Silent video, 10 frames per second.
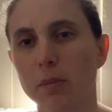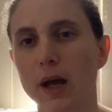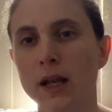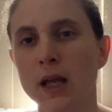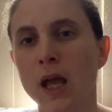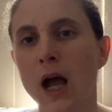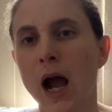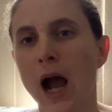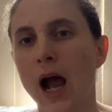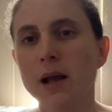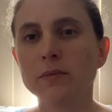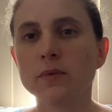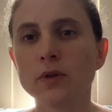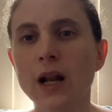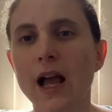But I'm
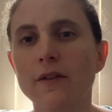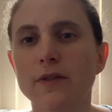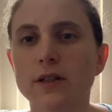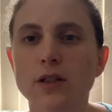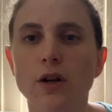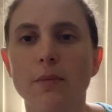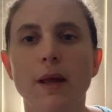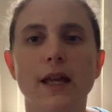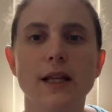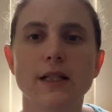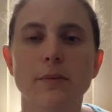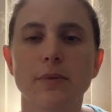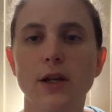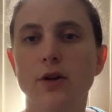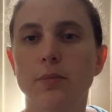gonna have to start making some
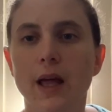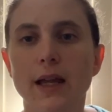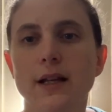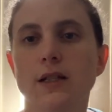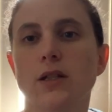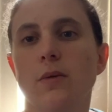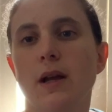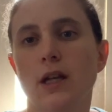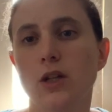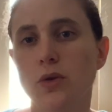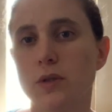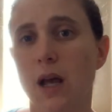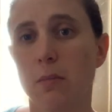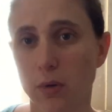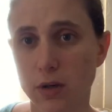plainer blankets so I can use
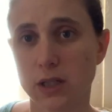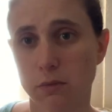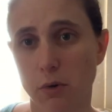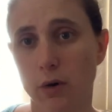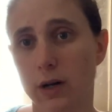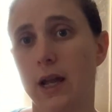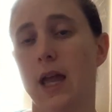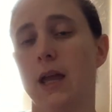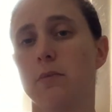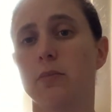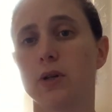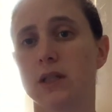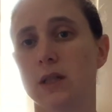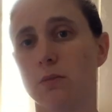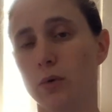that book some more and
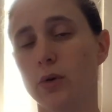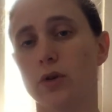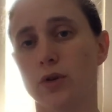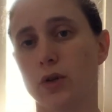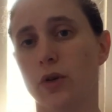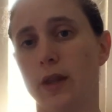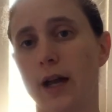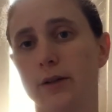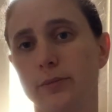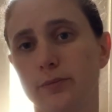put some borders on there.